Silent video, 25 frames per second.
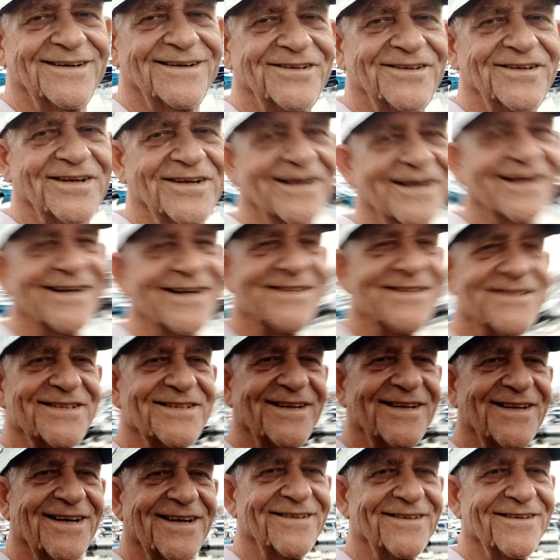you can kind of
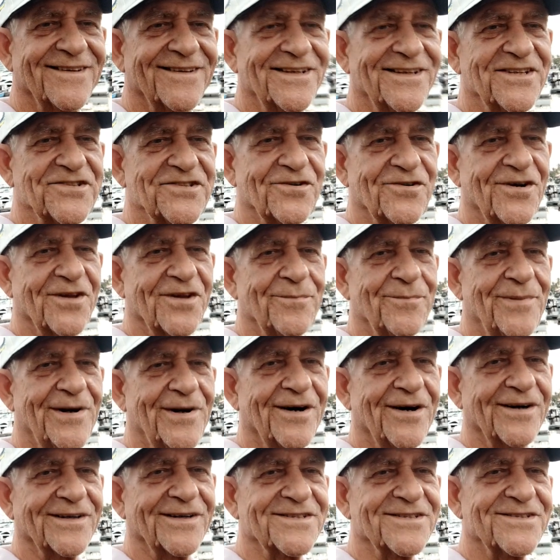see that. These are all the
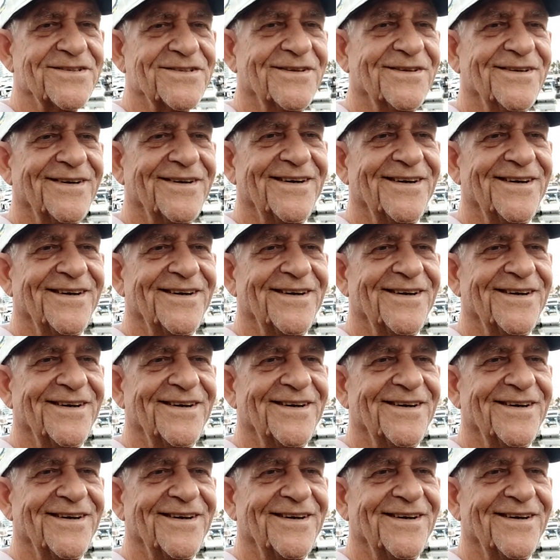pongas.